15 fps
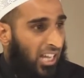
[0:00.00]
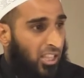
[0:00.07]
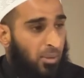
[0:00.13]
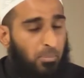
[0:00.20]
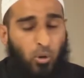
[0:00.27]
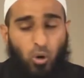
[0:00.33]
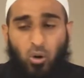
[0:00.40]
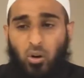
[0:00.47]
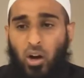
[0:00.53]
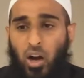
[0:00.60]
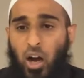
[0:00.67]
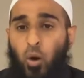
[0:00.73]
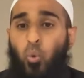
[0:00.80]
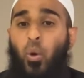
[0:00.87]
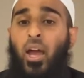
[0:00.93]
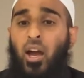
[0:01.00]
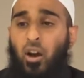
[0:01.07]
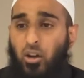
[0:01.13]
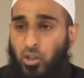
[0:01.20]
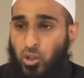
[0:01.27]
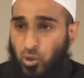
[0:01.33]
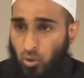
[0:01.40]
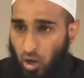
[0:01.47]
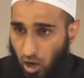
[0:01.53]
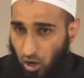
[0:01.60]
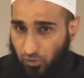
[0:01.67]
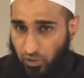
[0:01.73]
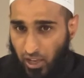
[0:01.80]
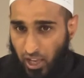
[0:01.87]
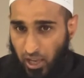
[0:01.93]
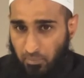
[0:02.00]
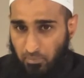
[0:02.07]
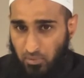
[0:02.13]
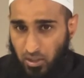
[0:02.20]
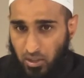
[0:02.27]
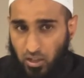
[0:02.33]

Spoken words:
the more aware you are of Him,